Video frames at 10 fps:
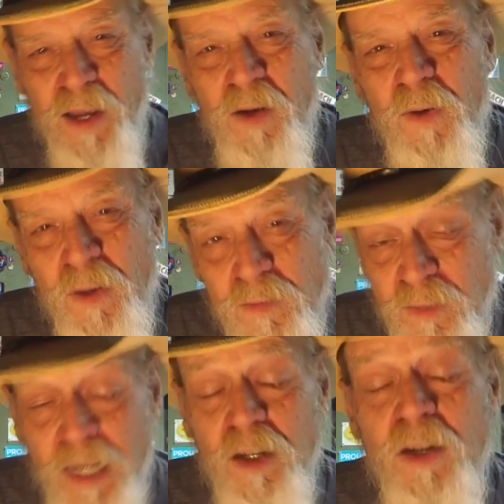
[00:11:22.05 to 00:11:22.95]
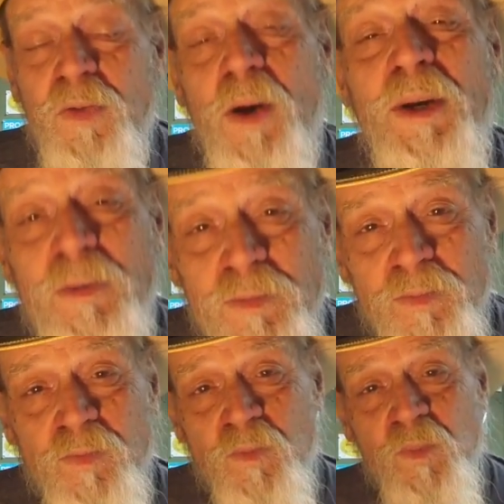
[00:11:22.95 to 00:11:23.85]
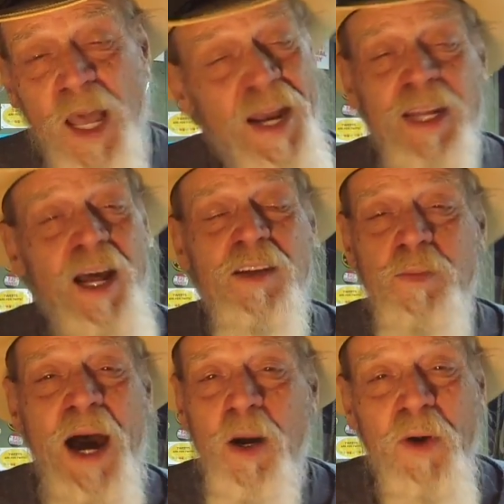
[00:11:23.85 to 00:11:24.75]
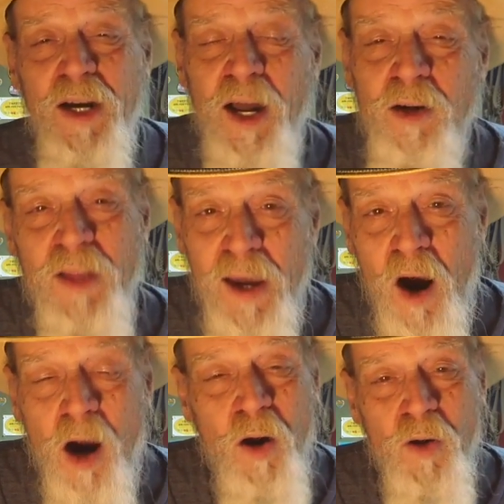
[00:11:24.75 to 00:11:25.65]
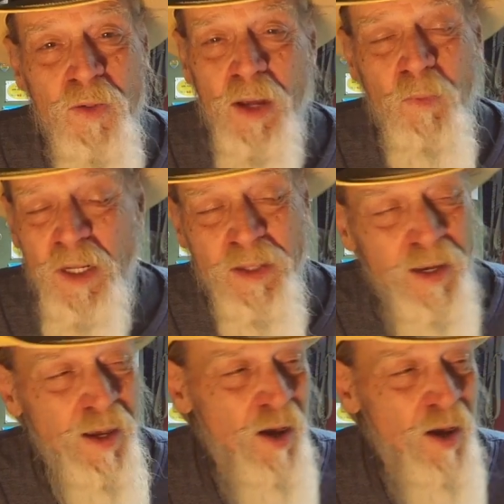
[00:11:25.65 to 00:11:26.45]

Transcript: equal. That includes women. And it doesn't matter what color they are or who they, what they,